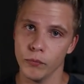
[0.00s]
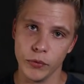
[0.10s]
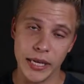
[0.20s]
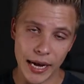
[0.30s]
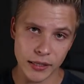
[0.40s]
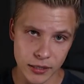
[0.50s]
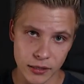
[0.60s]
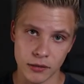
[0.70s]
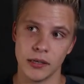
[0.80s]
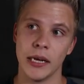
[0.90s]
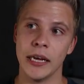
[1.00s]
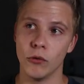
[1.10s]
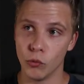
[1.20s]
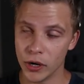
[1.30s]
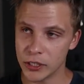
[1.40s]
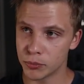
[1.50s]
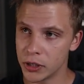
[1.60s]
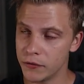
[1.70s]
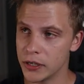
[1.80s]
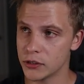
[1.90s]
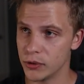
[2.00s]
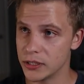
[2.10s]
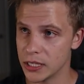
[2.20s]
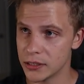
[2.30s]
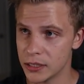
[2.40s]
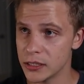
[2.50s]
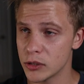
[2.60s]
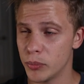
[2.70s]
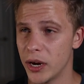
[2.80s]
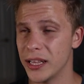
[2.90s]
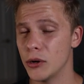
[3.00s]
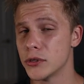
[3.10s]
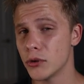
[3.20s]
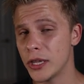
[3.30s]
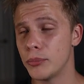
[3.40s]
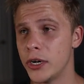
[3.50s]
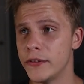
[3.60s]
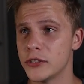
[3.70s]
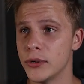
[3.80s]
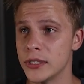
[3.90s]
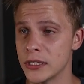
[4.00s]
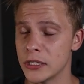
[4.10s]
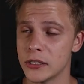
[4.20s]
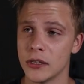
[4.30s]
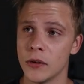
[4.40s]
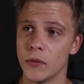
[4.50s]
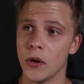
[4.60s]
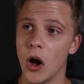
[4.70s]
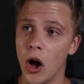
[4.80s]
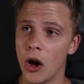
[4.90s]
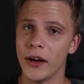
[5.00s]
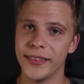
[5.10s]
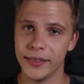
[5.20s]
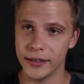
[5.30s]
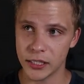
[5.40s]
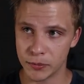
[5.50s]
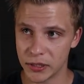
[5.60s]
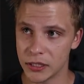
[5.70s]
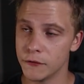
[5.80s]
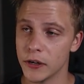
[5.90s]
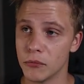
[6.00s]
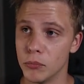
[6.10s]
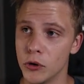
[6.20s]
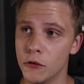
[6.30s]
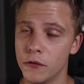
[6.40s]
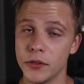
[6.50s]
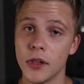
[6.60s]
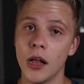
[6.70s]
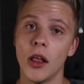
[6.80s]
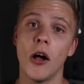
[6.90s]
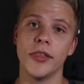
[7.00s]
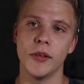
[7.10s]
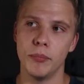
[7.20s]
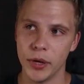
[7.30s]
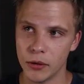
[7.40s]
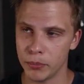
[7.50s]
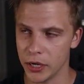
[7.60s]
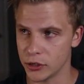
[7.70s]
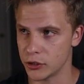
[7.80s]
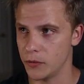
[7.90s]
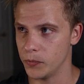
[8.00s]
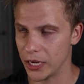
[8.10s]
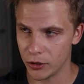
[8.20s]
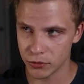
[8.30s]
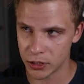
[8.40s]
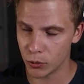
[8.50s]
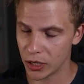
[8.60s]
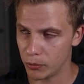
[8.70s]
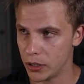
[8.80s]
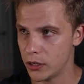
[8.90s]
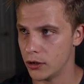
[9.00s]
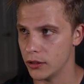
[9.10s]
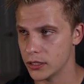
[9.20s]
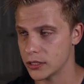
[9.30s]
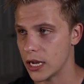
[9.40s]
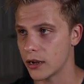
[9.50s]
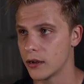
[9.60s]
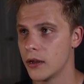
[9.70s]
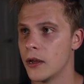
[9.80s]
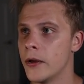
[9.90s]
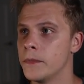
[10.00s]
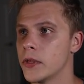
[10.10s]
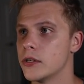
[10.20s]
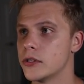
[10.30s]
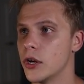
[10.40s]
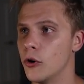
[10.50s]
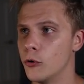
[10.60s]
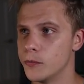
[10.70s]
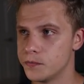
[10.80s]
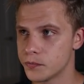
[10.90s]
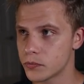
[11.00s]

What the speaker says: yes, it was previous resistance, but it was only previous resistance on this specific move, not on the big picture. And you'll see what I mean here in a sec. So